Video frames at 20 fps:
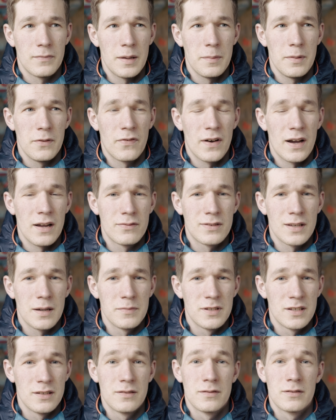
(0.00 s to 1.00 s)
Maybe five
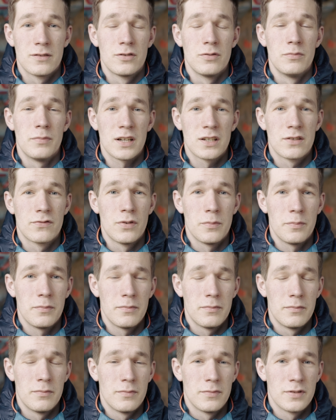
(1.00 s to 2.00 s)
times is too much
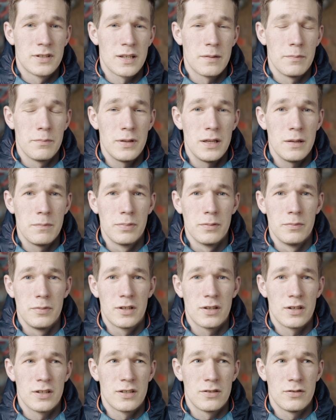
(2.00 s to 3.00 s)
for some people
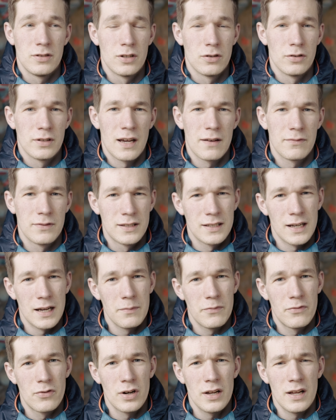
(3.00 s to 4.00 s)
because you don't have the
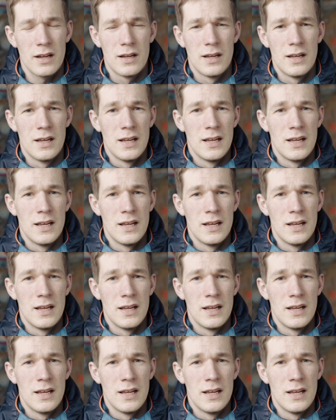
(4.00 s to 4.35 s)
time for it.